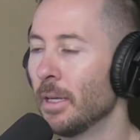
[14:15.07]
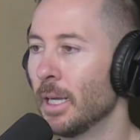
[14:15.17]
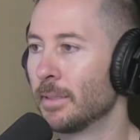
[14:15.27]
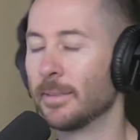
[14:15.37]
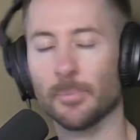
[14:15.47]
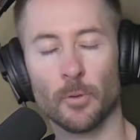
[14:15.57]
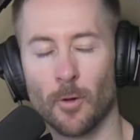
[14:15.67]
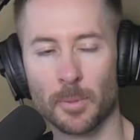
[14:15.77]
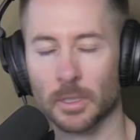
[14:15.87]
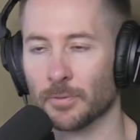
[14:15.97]
It's a simple
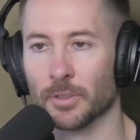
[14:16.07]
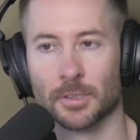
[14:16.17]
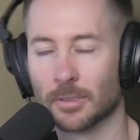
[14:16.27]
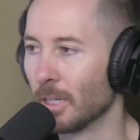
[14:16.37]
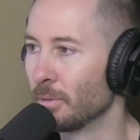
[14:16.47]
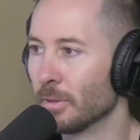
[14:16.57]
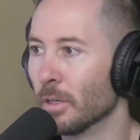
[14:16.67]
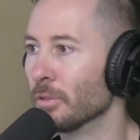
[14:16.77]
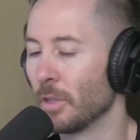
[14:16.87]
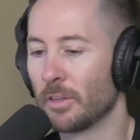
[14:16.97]
formula for success with
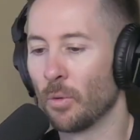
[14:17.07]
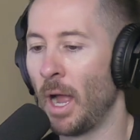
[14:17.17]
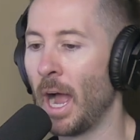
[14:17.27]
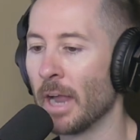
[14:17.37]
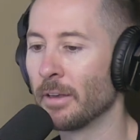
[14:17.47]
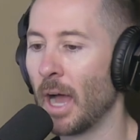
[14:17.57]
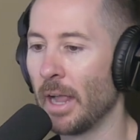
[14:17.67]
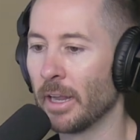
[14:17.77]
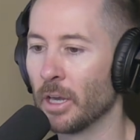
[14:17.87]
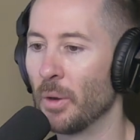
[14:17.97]
those. So that's why
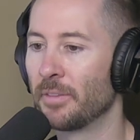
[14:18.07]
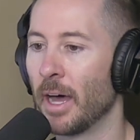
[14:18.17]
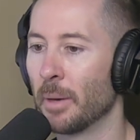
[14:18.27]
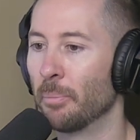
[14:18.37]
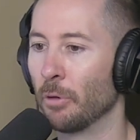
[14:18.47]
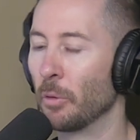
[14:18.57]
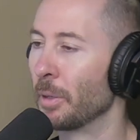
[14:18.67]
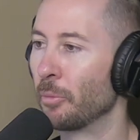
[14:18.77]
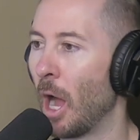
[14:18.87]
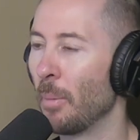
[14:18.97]
I it's not a
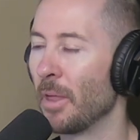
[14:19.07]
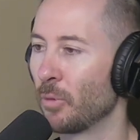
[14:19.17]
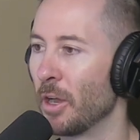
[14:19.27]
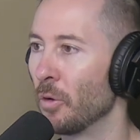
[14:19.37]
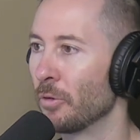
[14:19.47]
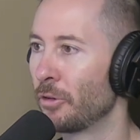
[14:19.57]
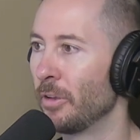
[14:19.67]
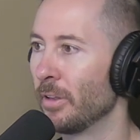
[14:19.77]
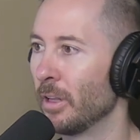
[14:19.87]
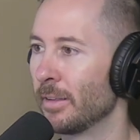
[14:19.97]
broken problem. That's why I don't
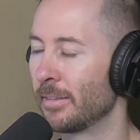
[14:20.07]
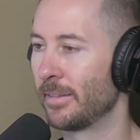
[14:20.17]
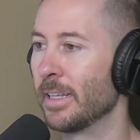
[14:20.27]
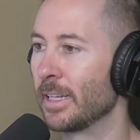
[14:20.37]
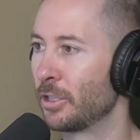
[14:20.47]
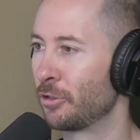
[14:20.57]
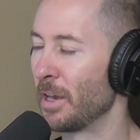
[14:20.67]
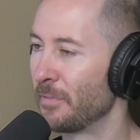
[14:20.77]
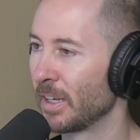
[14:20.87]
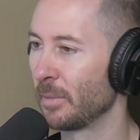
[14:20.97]
seek to try
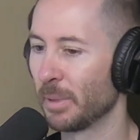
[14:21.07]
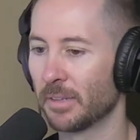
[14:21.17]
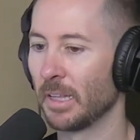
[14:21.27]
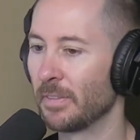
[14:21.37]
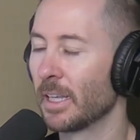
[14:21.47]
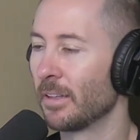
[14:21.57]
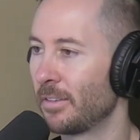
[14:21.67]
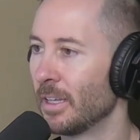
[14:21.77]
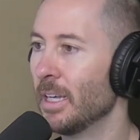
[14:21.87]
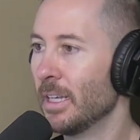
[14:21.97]
to fix it, because I think
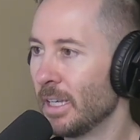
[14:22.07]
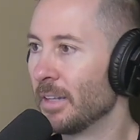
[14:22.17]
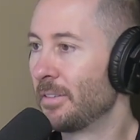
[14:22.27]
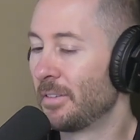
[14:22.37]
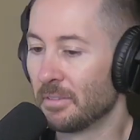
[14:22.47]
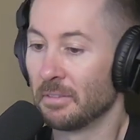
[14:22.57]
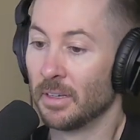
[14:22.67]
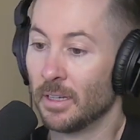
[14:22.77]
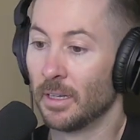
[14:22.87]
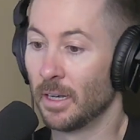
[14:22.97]
it's
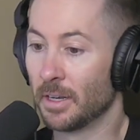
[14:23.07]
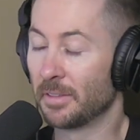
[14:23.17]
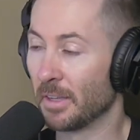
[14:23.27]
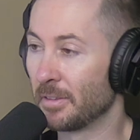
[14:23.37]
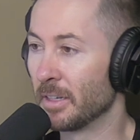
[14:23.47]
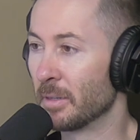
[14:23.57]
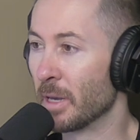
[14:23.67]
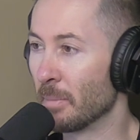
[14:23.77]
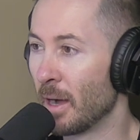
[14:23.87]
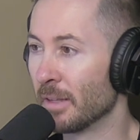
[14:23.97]
a necessity to
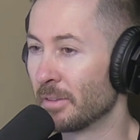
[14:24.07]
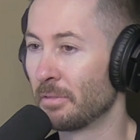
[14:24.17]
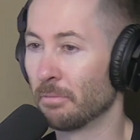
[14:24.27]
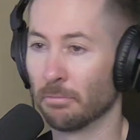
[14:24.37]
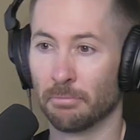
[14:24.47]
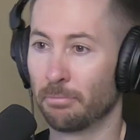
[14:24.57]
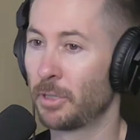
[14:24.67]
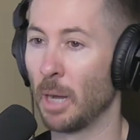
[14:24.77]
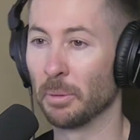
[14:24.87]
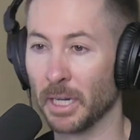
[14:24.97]
minimize
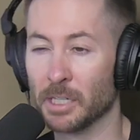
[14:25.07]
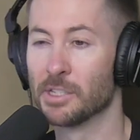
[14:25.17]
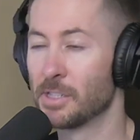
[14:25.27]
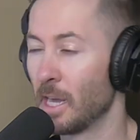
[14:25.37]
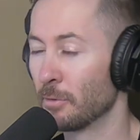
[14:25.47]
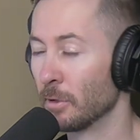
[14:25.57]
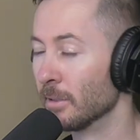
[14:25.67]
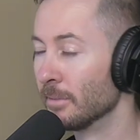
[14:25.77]
complications afterward.